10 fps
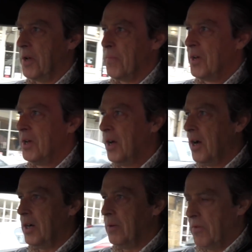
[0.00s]

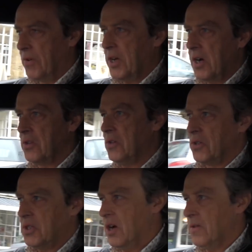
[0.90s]
If a car's got
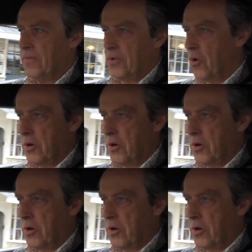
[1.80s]
a slight flaw,